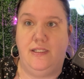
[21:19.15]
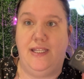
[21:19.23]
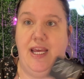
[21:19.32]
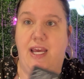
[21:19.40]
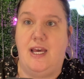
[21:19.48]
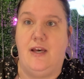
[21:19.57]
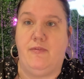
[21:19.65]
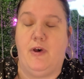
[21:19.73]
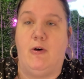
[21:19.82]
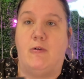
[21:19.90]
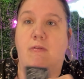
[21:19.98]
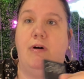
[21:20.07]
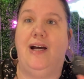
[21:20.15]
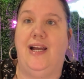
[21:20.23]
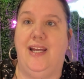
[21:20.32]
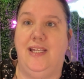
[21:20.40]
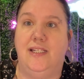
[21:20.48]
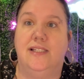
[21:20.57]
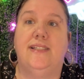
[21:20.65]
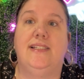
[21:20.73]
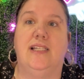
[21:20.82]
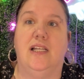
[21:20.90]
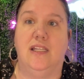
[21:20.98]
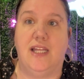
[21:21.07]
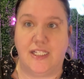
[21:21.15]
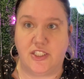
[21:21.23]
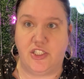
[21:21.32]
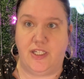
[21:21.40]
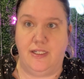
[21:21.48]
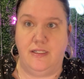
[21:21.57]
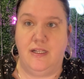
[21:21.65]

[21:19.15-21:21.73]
they have a wide selection.